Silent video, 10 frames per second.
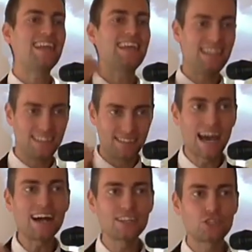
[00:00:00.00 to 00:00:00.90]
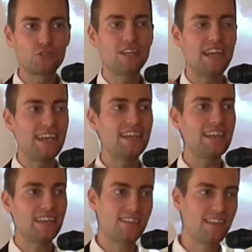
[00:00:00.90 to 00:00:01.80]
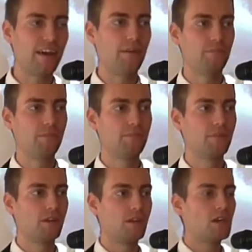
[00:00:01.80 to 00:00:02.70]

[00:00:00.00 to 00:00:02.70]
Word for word: and indoctrinating them